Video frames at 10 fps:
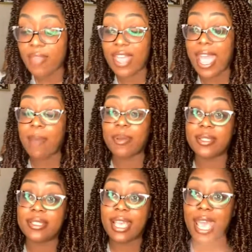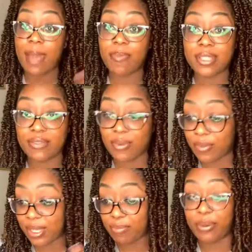that happens. It happens every
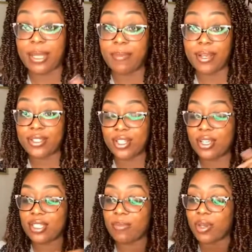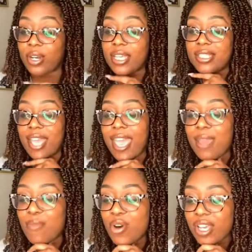week, pretty much, to be honest.
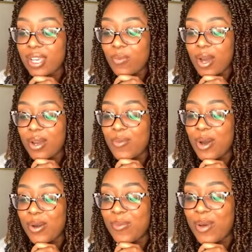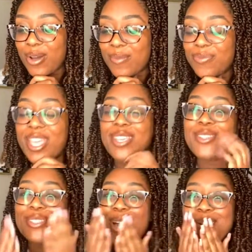Hey, Morgan, welcome, welcome, welcome. Thank
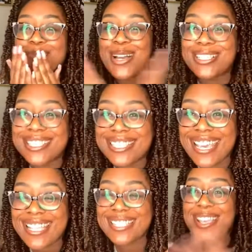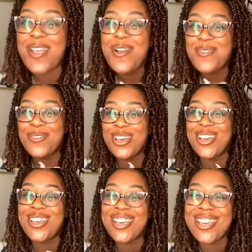you so much, sis,
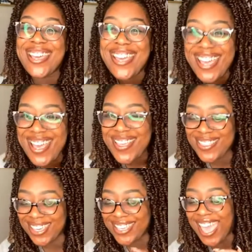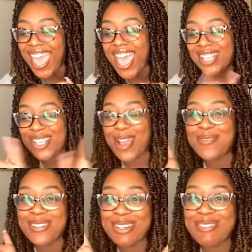for the cash.
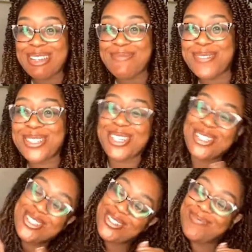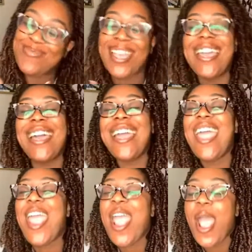I really, really appreciate you.
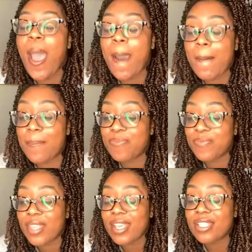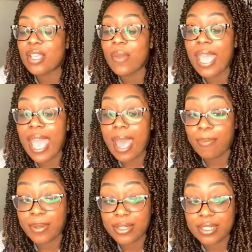So it
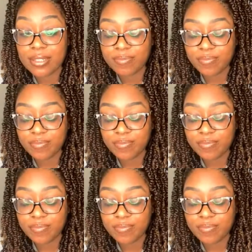happened.